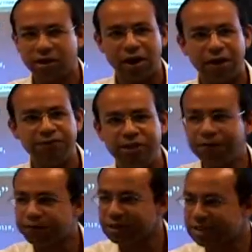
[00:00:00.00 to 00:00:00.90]
of
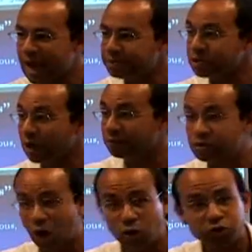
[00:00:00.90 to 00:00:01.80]
different types of
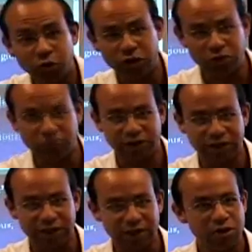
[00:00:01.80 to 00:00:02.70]
cultural
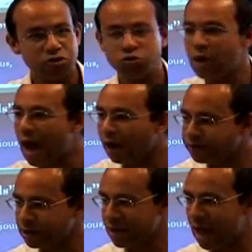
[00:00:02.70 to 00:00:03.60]
unity throughout
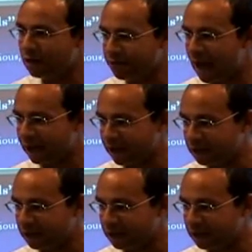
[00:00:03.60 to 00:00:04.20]
the Nile Valley.